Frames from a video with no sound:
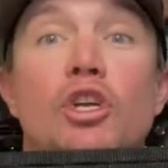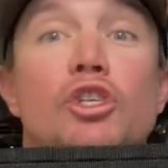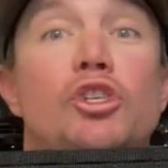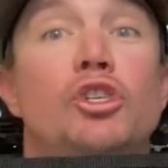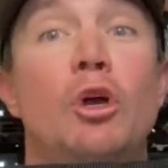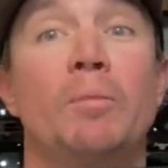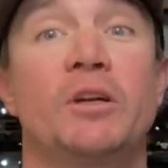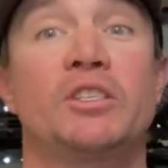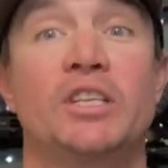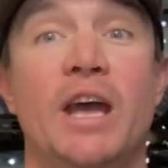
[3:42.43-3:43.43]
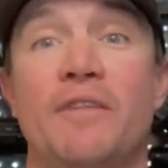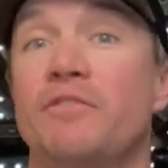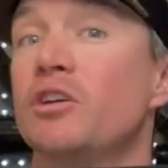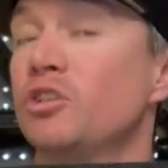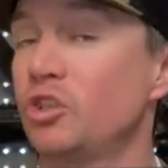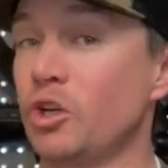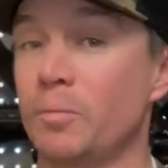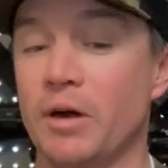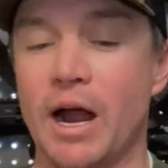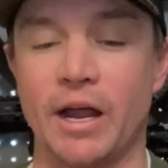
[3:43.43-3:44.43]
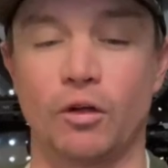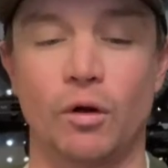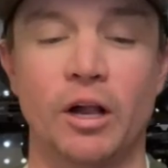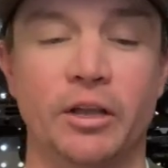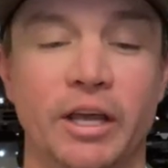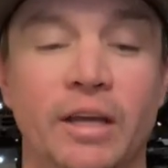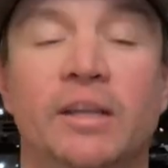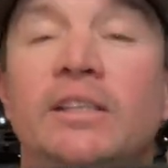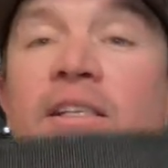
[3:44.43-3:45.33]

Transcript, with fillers: super stiff, super high quality.